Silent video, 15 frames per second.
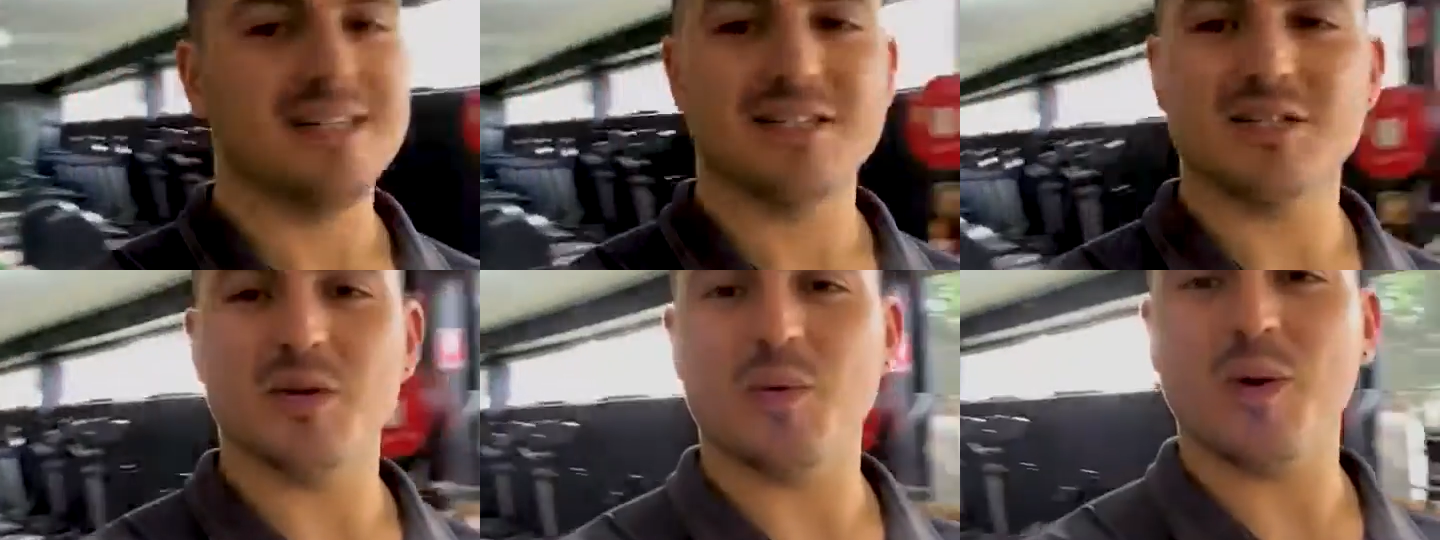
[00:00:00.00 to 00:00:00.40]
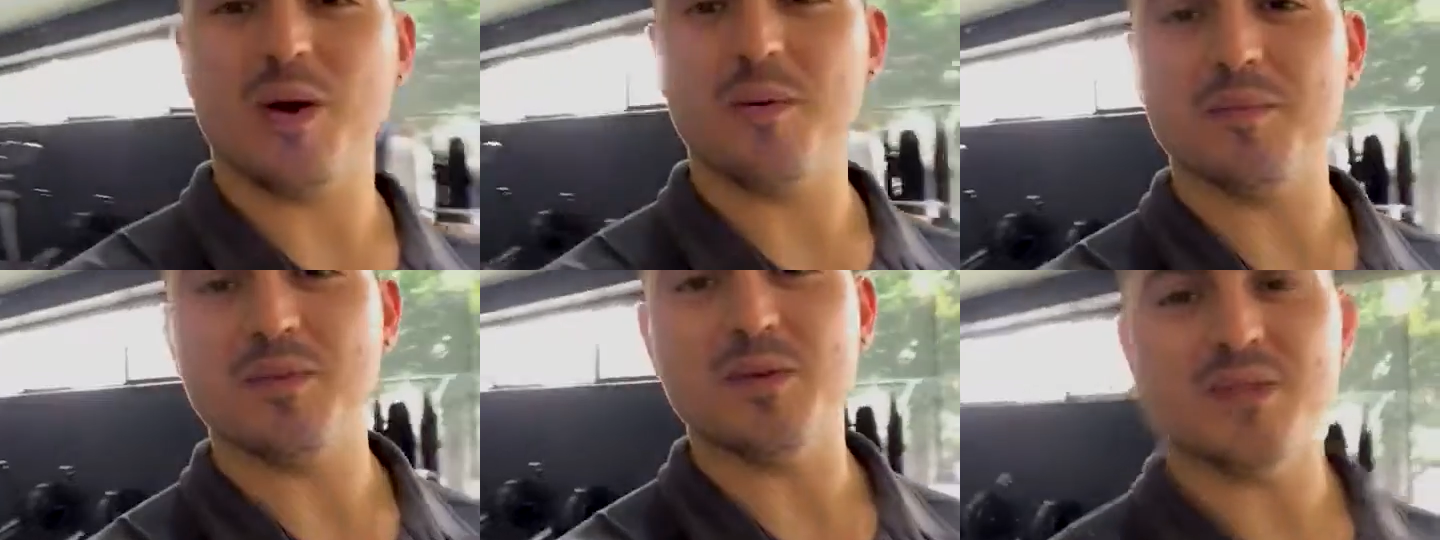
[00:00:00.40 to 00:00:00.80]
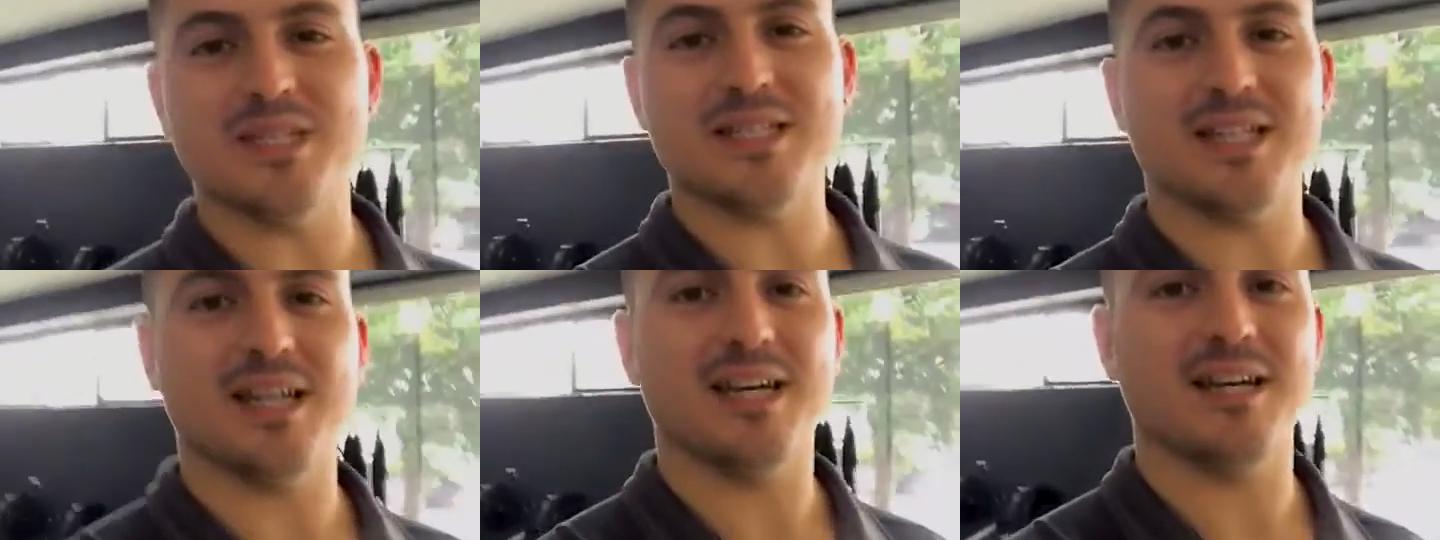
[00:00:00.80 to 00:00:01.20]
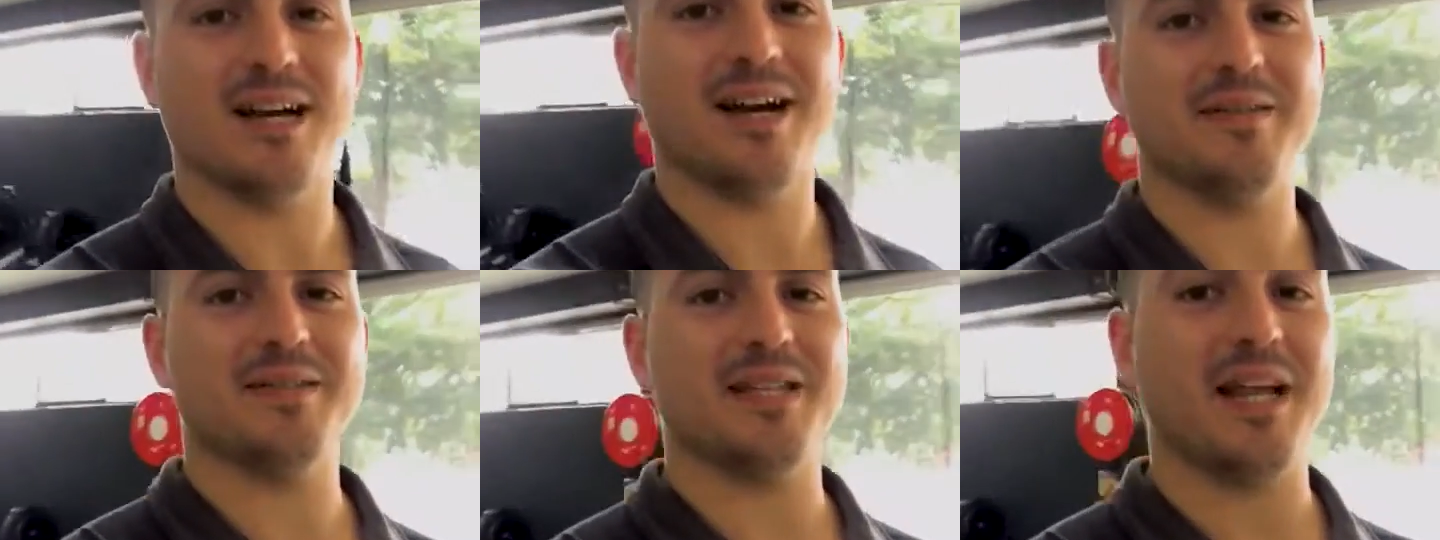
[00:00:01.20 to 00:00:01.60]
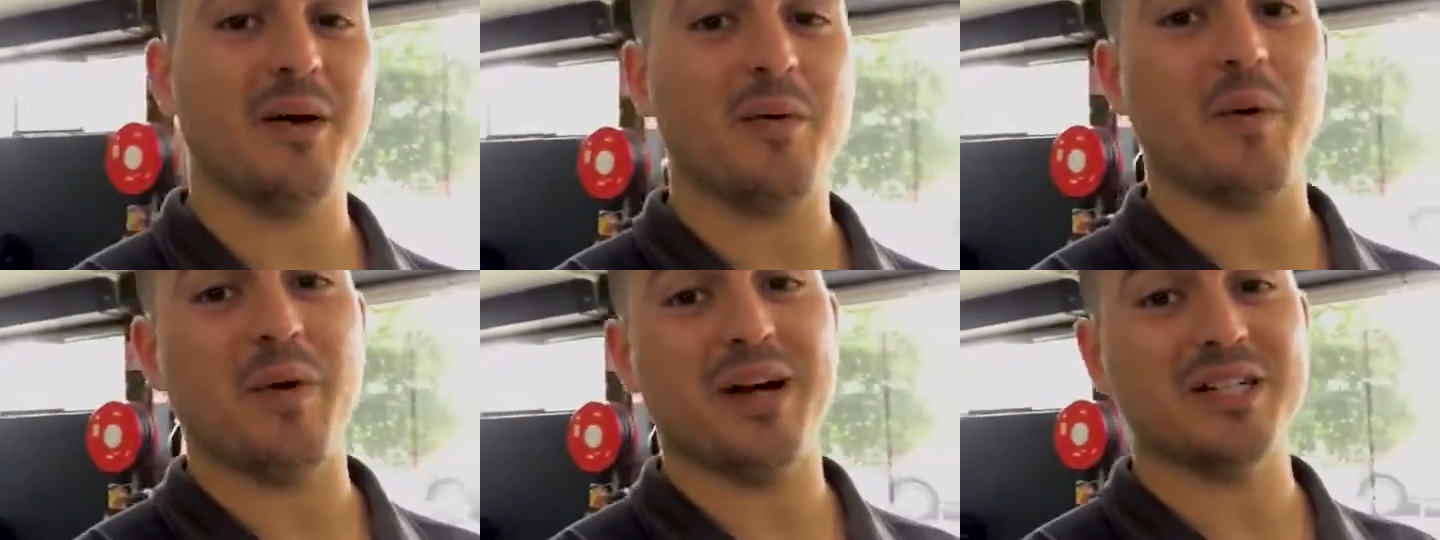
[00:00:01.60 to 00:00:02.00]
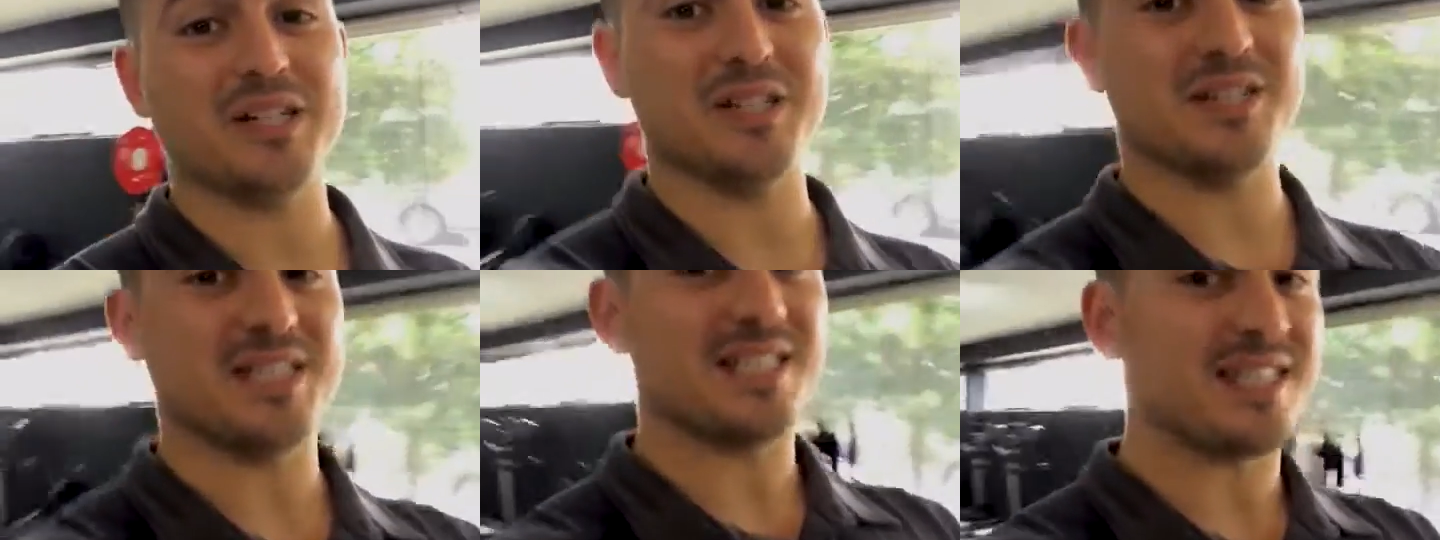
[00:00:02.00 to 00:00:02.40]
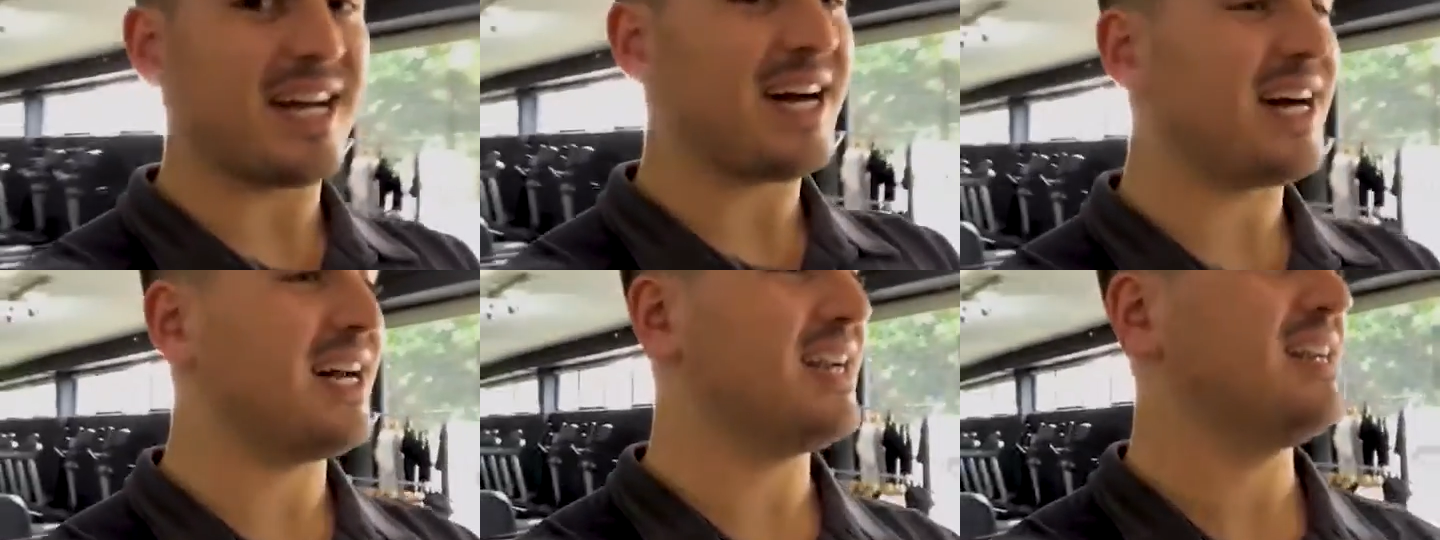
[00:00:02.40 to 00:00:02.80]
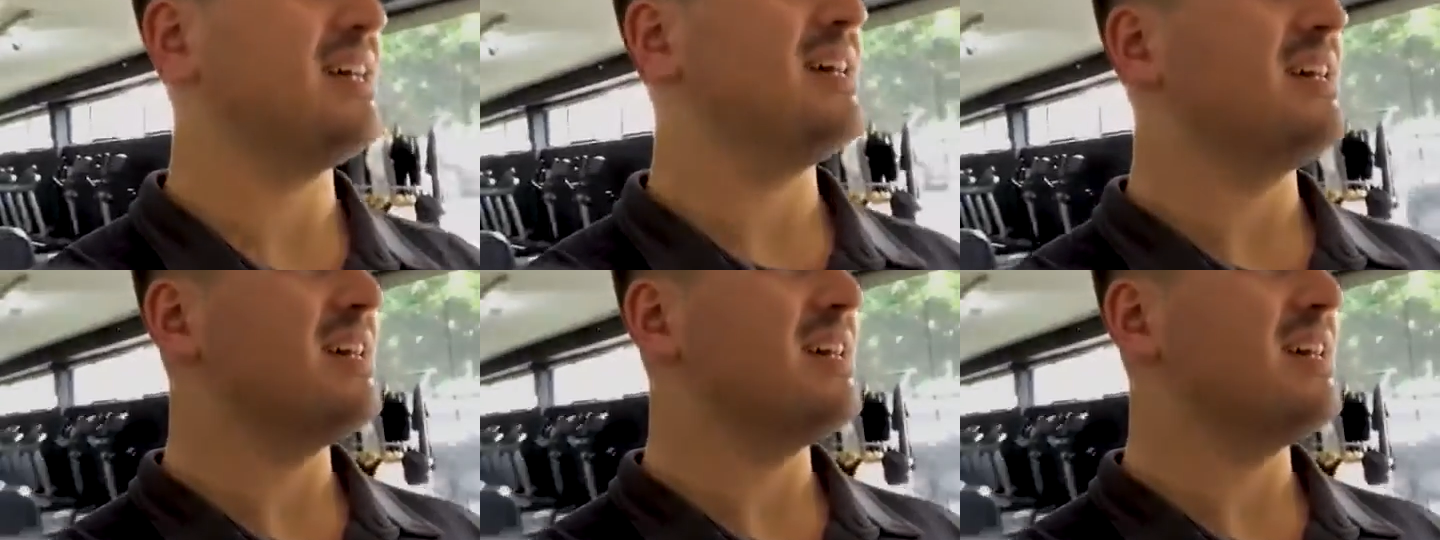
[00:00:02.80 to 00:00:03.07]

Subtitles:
So what I'm doing today, what we're actually going to start